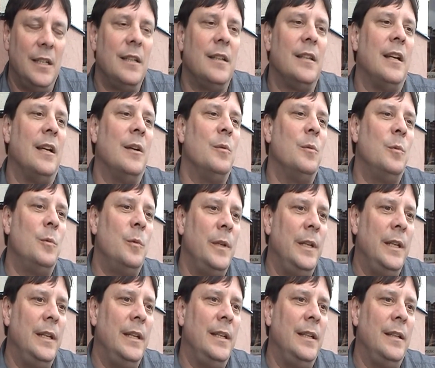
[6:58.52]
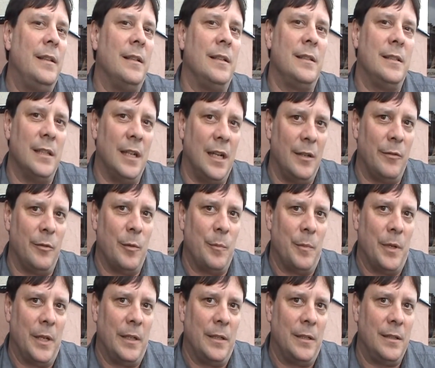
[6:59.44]
that we, the
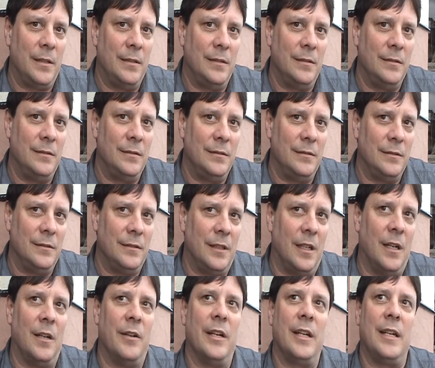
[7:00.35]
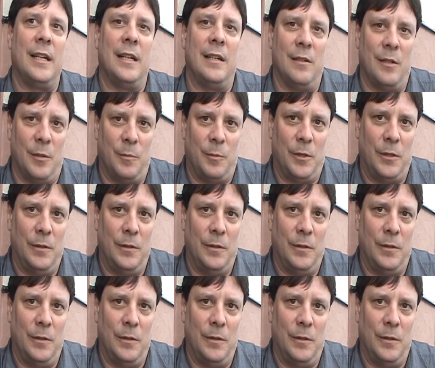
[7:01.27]
government, are accountable.